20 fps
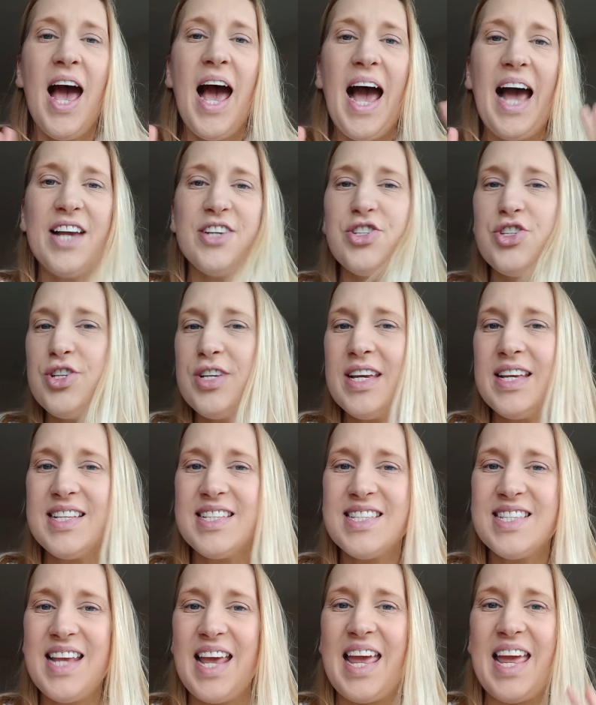As you can
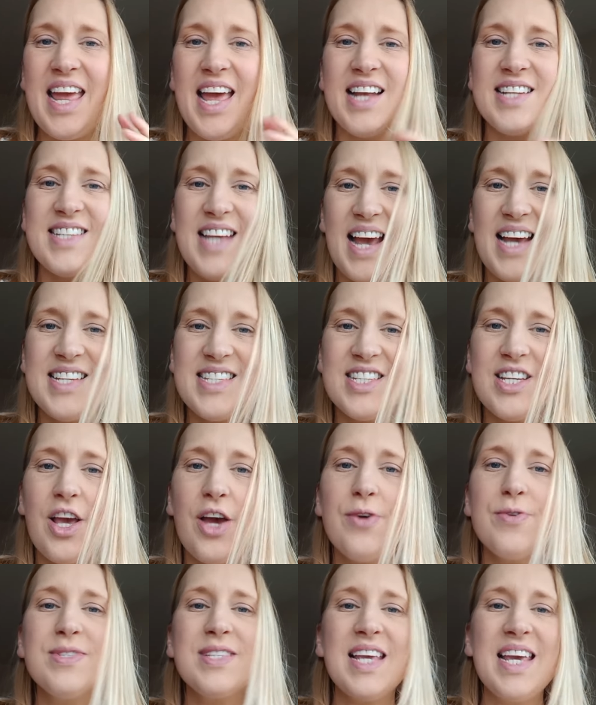see,
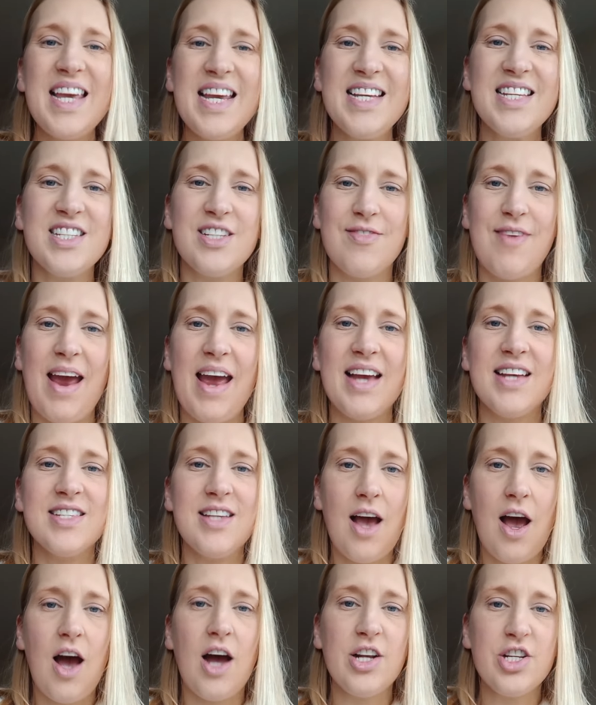Tesco's Easter eggs
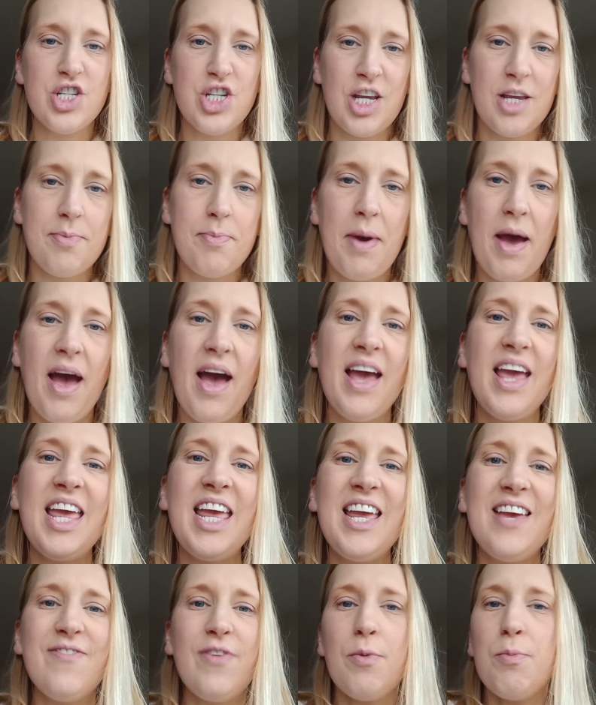are cheaper.
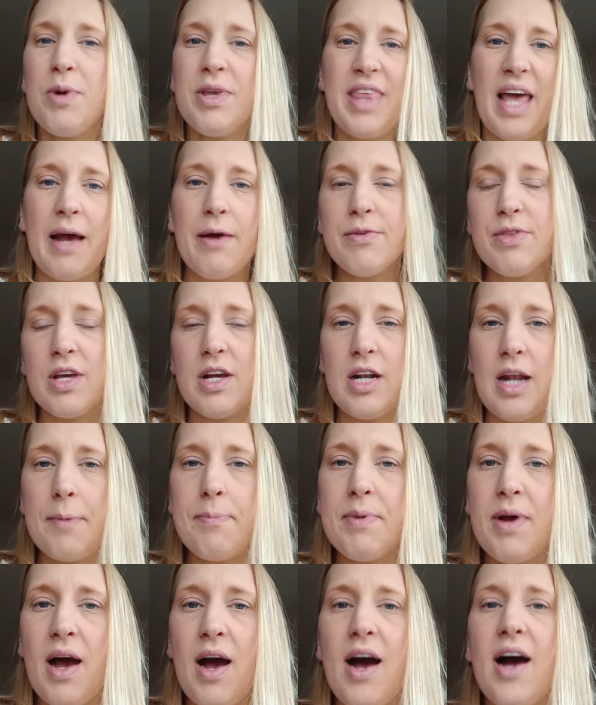Even without the
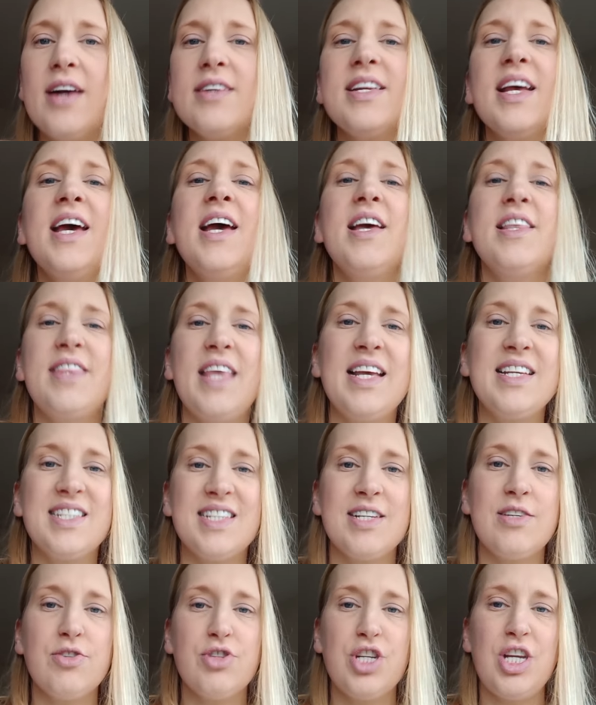club card, they're
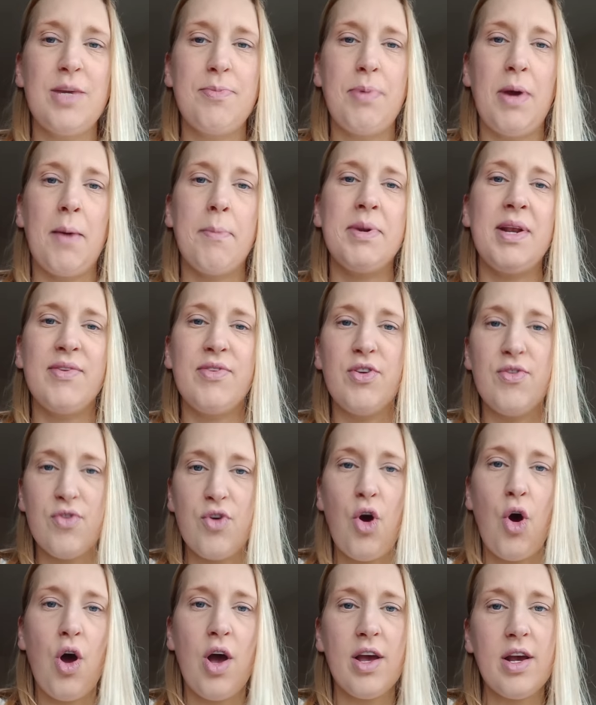still cheaper. But if you've
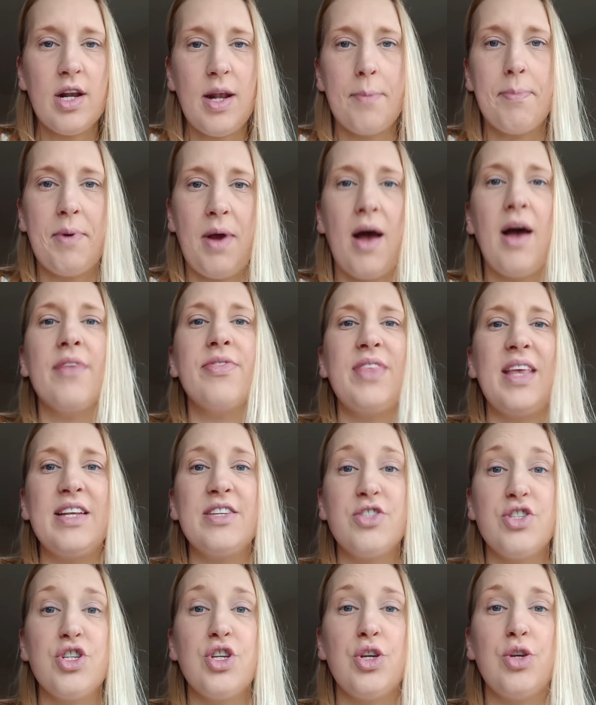got a club card,
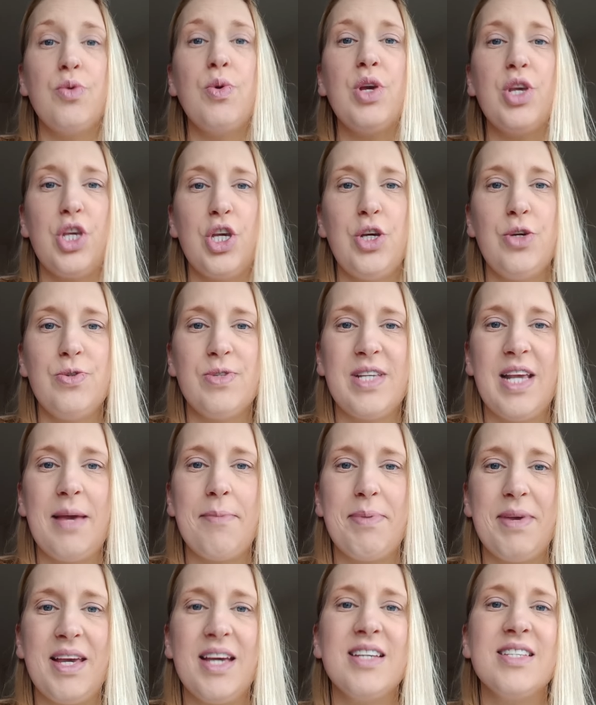then do use it
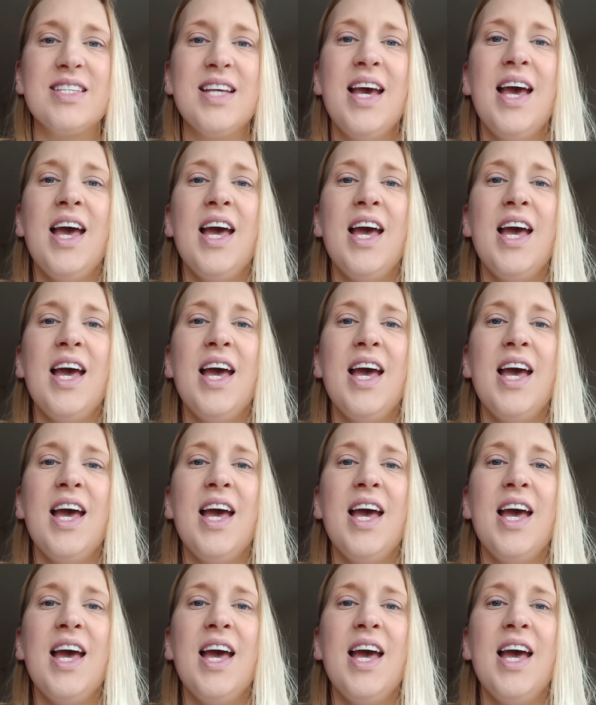because